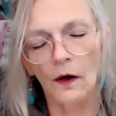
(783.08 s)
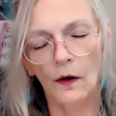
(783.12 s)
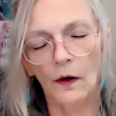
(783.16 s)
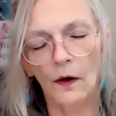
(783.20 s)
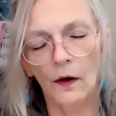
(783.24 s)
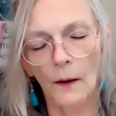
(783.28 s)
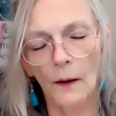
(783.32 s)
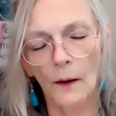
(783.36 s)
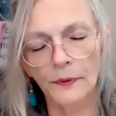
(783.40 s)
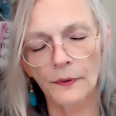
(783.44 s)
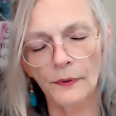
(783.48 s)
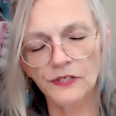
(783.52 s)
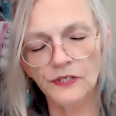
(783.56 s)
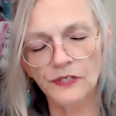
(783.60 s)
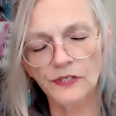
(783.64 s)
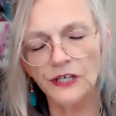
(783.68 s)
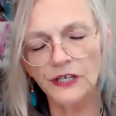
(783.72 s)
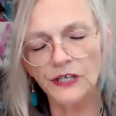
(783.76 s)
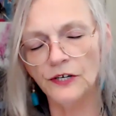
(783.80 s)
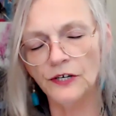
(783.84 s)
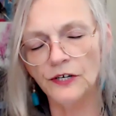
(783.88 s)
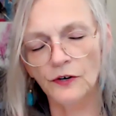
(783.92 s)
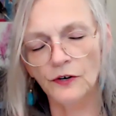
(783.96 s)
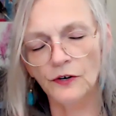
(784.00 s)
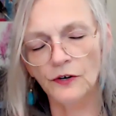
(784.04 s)
a
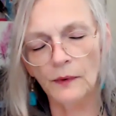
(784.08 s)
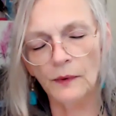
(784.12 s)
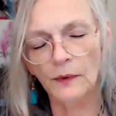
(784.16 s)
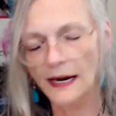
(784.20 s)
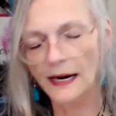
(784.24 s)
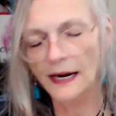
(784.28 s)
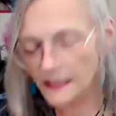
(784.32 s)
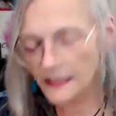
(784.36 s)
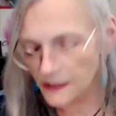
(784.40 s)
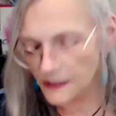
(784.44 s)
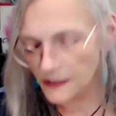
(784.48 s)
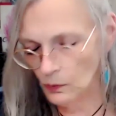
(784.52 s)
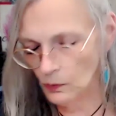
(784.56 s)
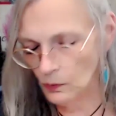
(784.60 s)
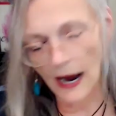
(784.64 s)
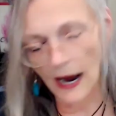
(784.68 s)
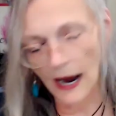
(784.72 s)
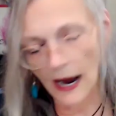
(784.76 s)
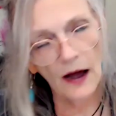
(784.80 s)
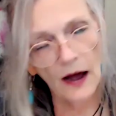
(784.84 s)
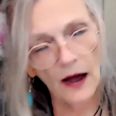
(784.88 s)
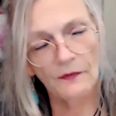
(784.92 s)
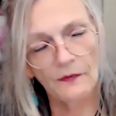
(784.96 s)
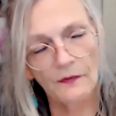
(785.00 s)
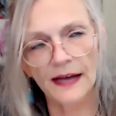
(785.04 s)
particular race.
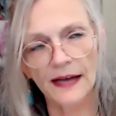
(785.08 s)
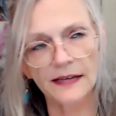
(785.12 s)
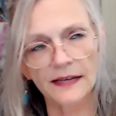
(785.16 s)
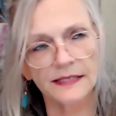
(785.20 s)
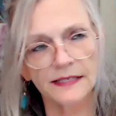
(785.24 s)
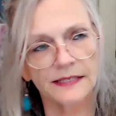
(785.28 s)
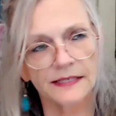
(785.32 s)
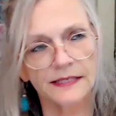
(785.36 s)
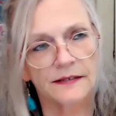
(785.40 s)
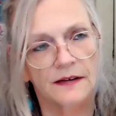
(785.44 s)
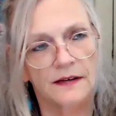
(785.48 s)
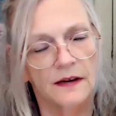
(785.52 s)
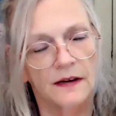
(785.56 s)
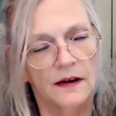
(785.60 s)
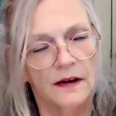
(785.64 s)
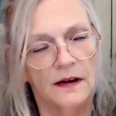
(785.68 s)
Wow, that's